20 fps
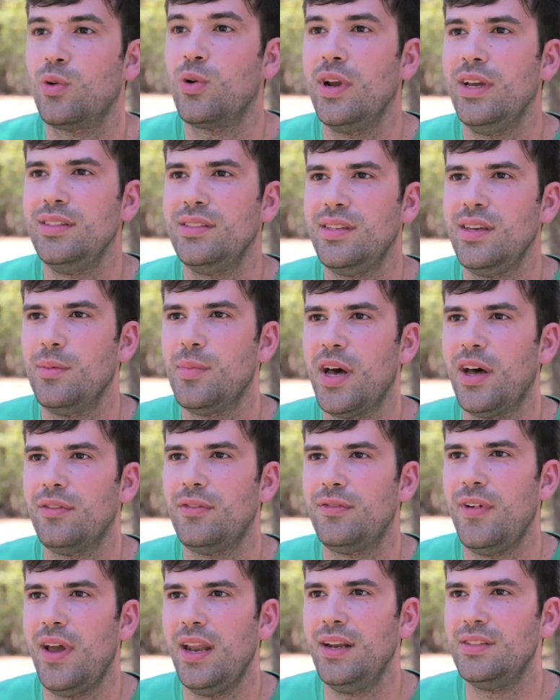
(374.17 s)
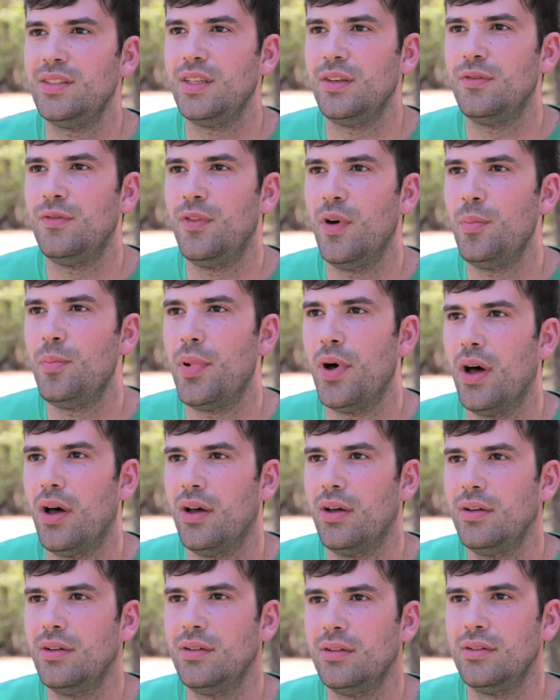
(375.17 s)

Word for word: crazy about fantasy football.